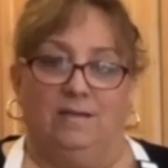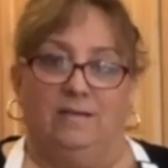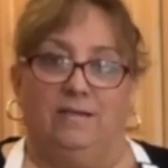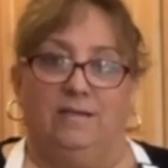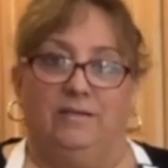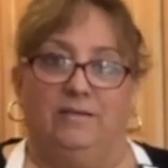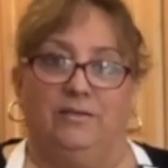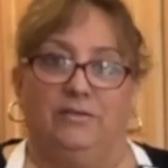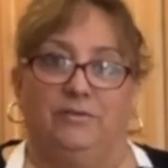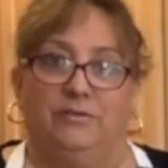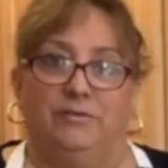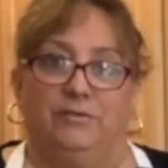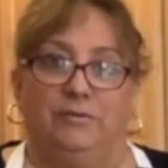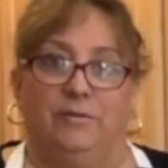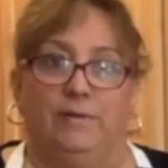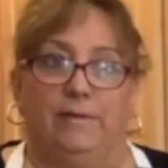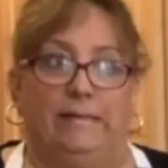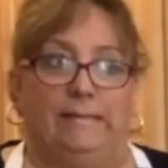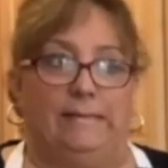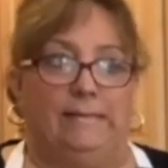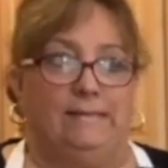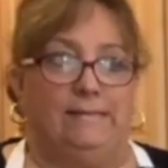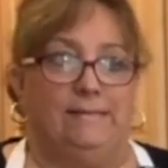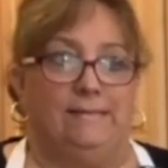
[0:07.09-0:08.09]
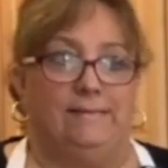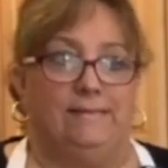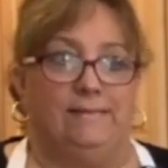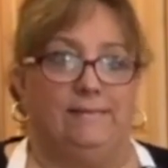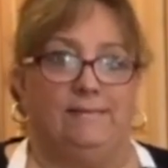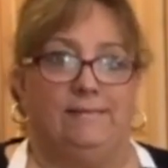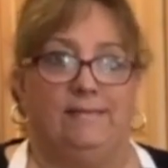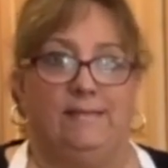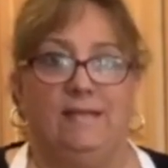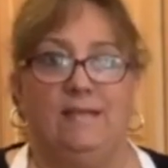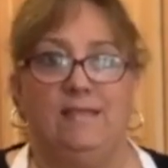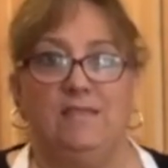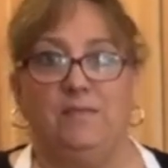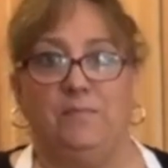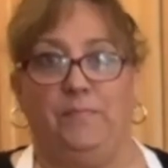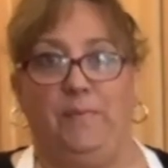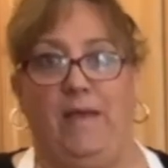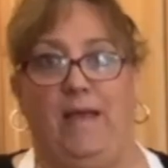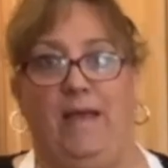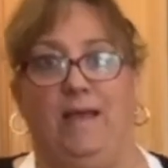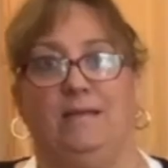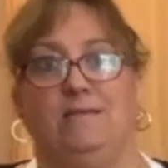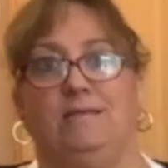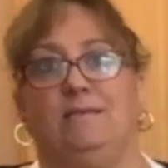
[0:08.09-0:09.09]
you know, in the
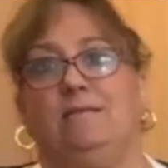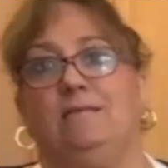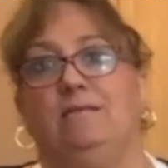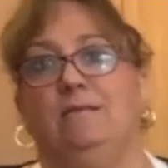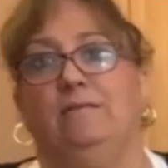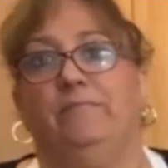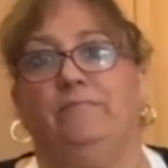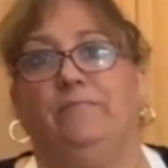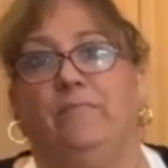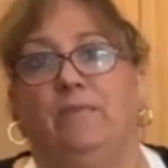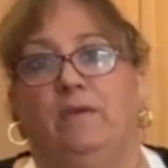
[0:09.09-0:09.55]
past,